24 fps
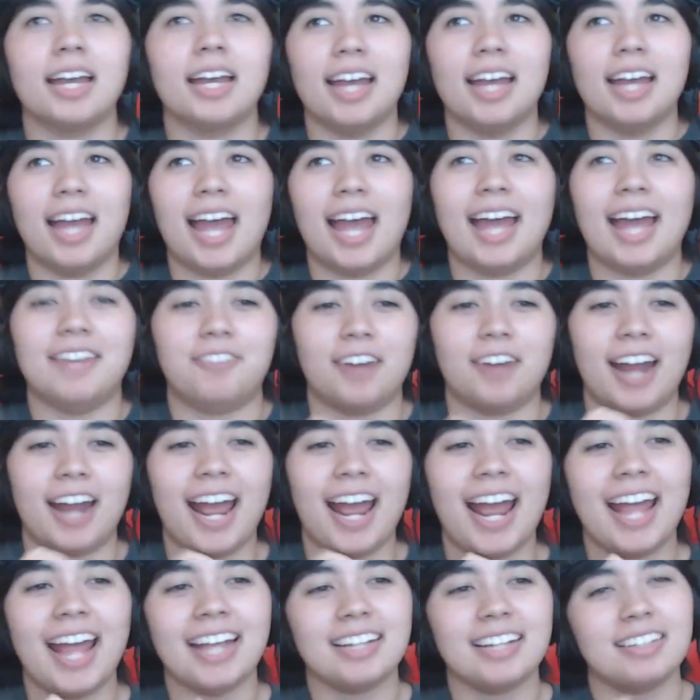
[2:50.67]
And for Aang,
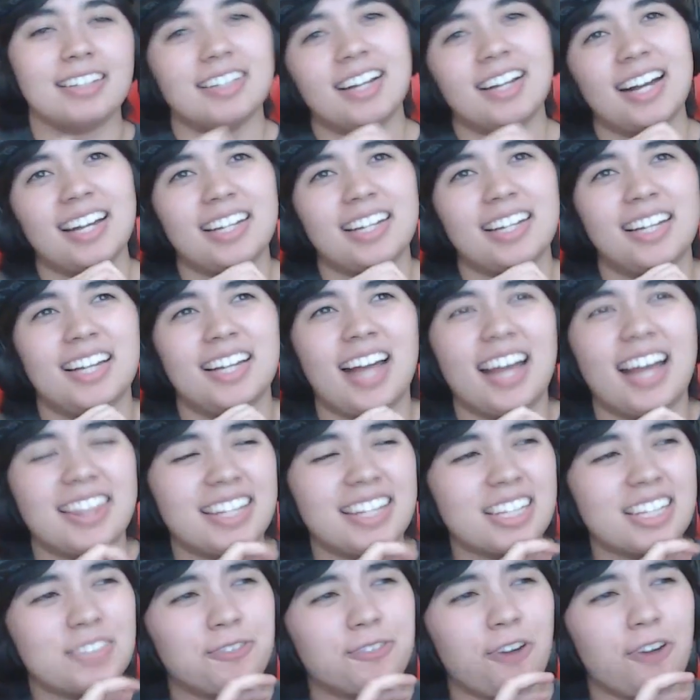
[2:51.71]
I
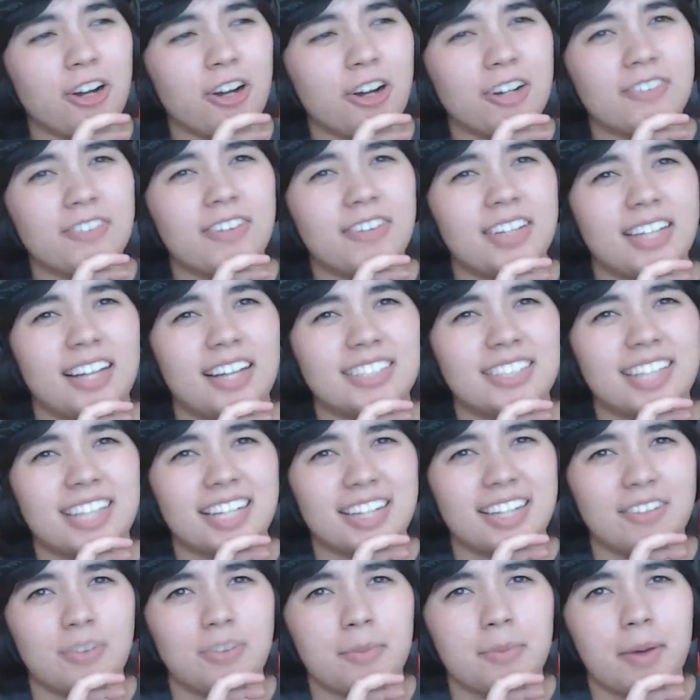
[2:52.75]
think as far as I
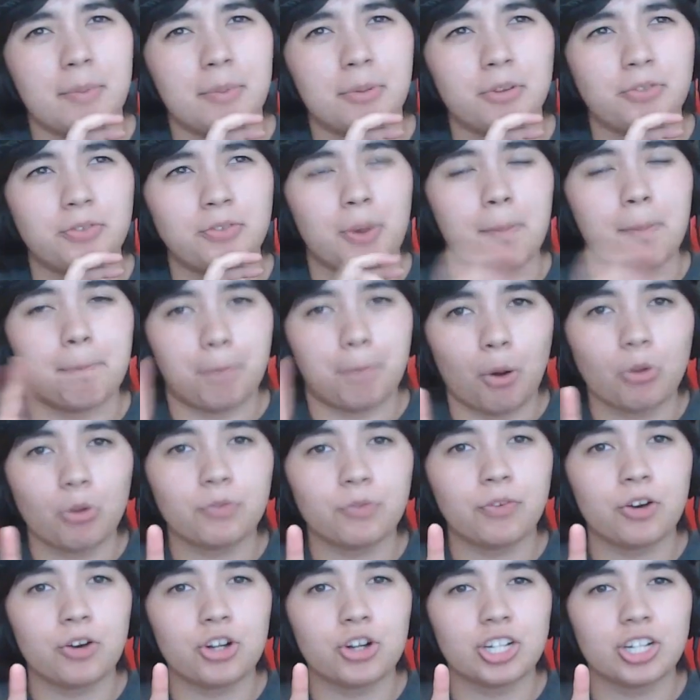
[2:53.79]
can remember from both
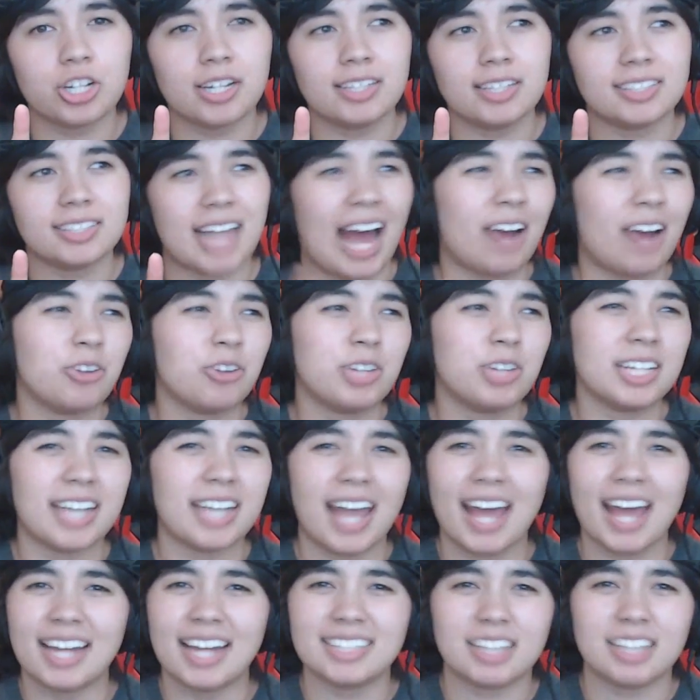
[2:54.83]
versions, I don't think
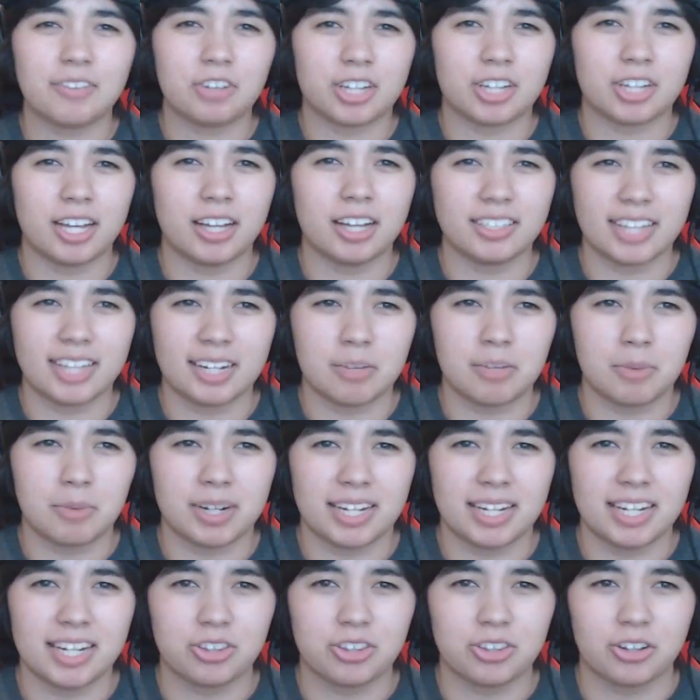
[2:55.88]
Ed has ever killed anyone
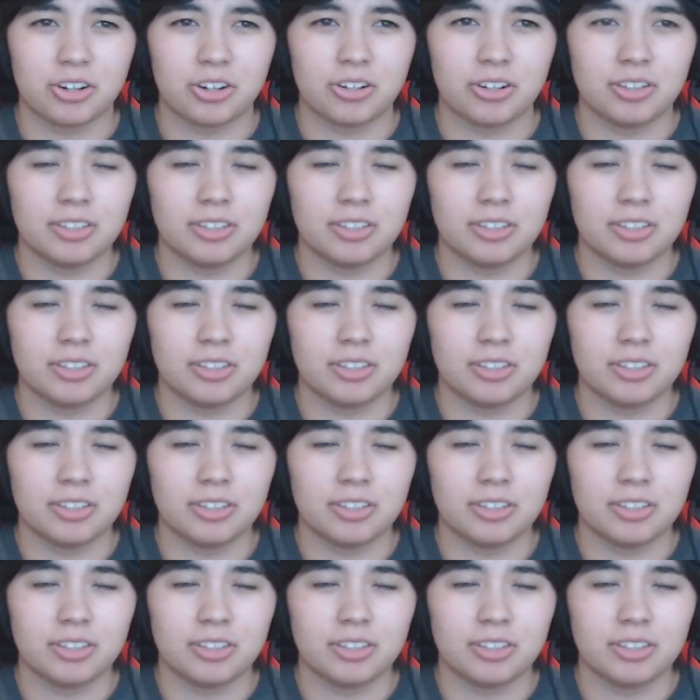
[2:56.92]
either.